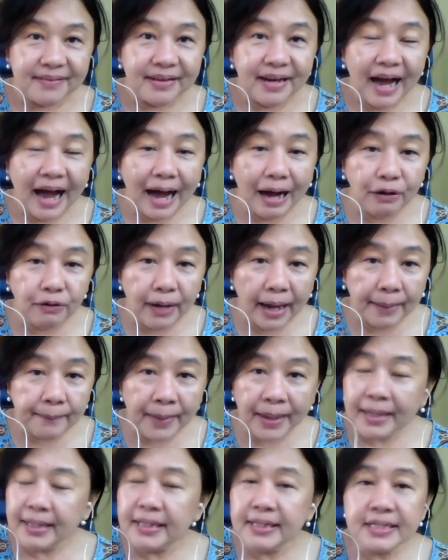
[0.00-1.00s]
how I
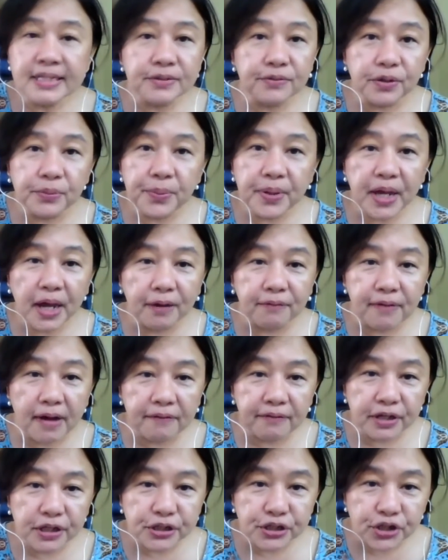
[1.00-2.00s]
make this. Will be a
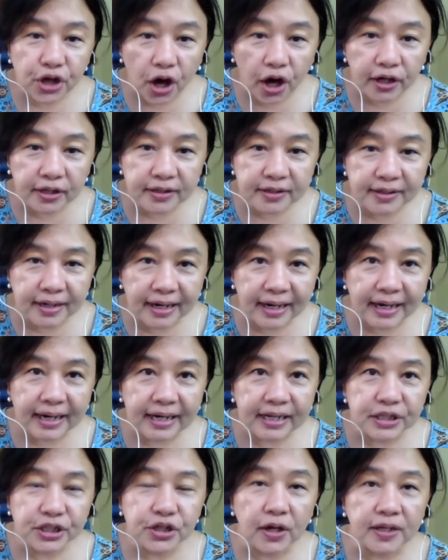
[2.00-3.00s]
very short
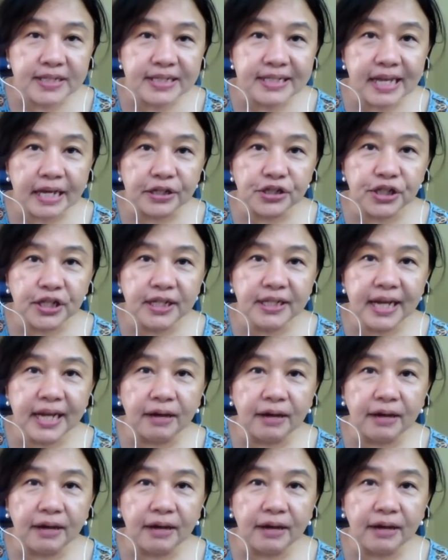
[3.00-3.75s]
session.